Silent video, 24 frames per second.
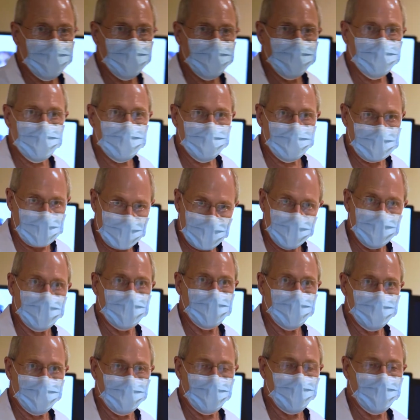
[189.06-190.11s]
is
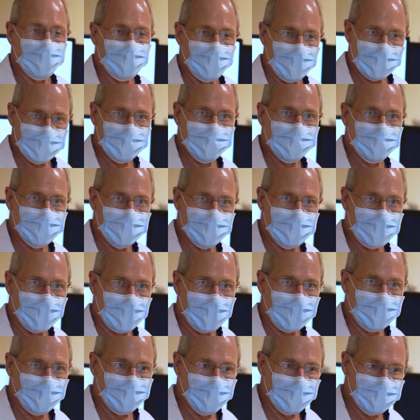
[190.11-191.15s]
standing for much of
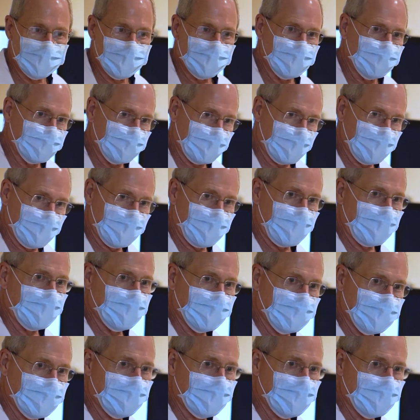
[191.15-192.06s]
the day, which is good for